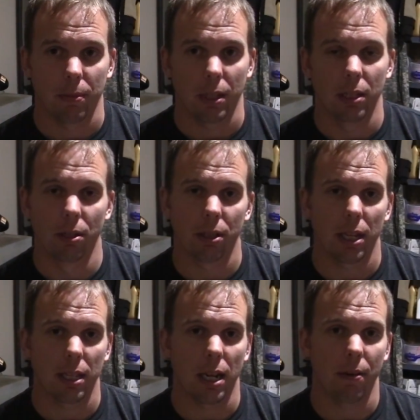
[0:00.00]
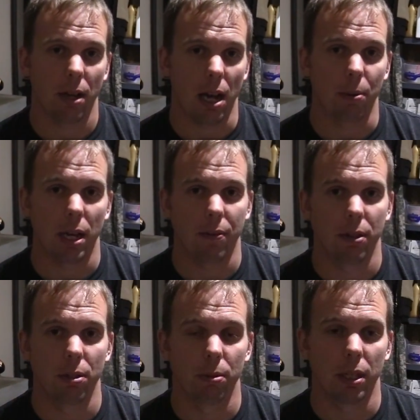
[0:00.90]
Another thing that I would have
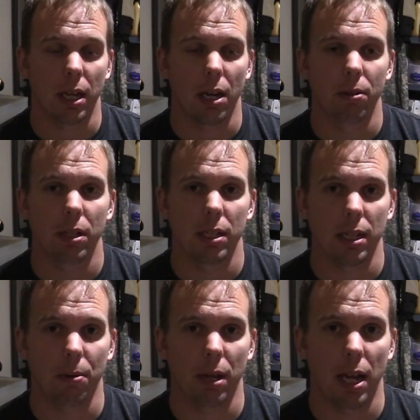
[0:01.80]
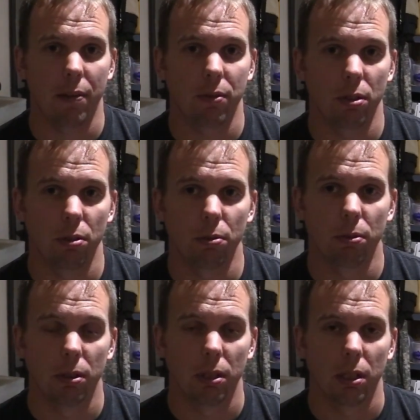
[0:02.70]
to do with the Coyote is I would have to
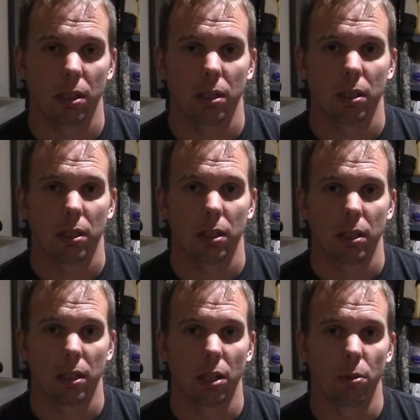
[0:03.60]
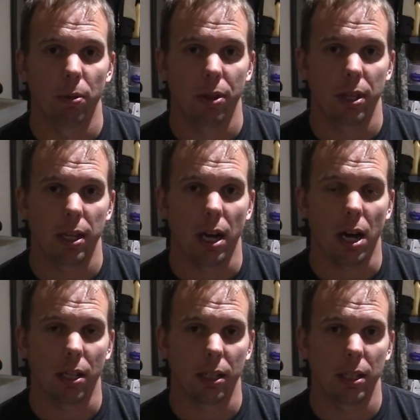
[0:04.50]
go with the
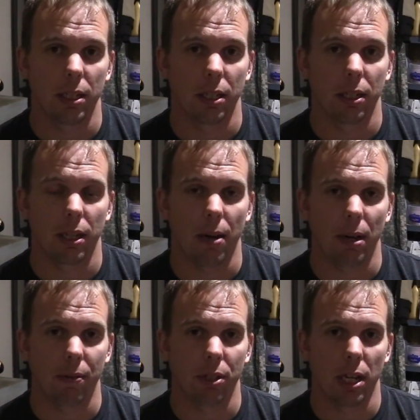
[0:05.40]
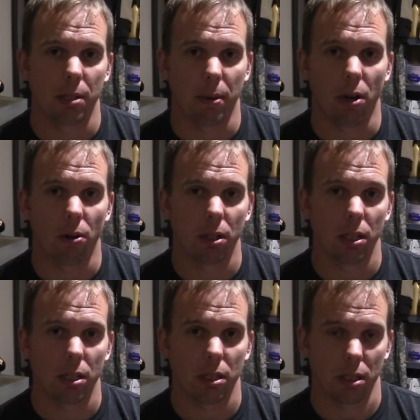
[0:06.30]
Holley. I would have to change my
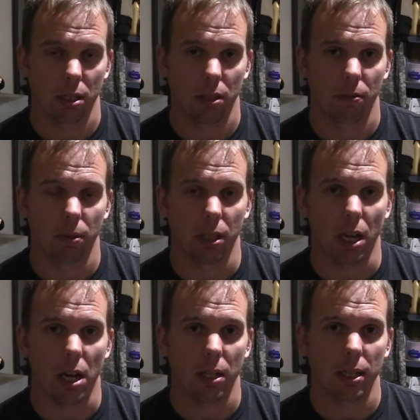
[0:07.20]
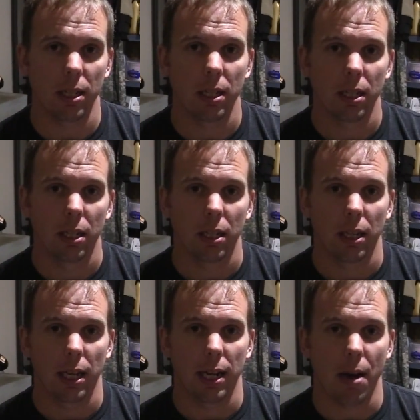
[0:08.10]
harness with the Holley,
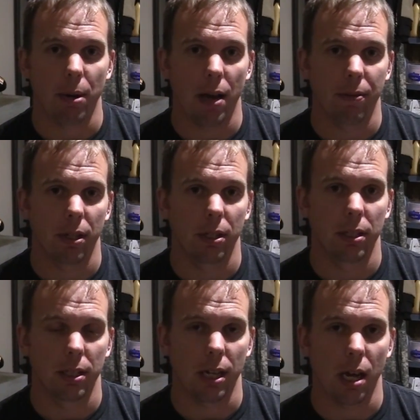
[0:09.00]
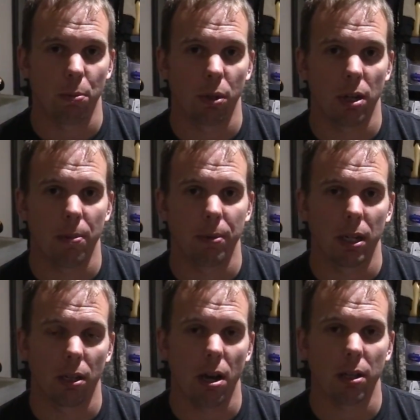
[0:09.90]
and I would have to decide whether I'm going
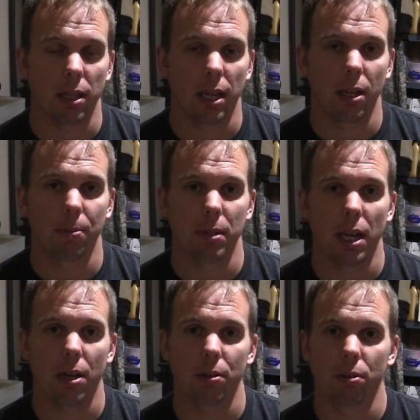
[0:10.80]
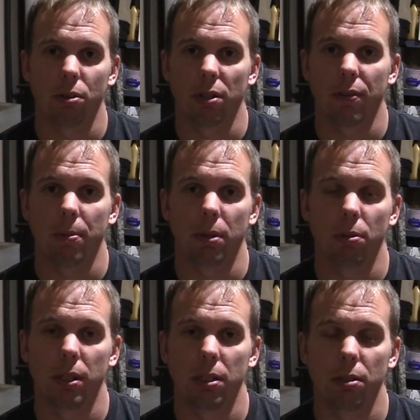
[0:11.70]
to lock the cams out or if I'm
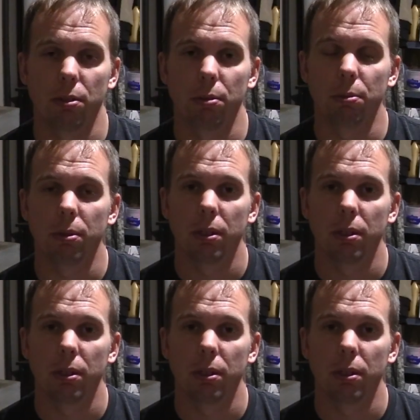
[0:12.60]
going to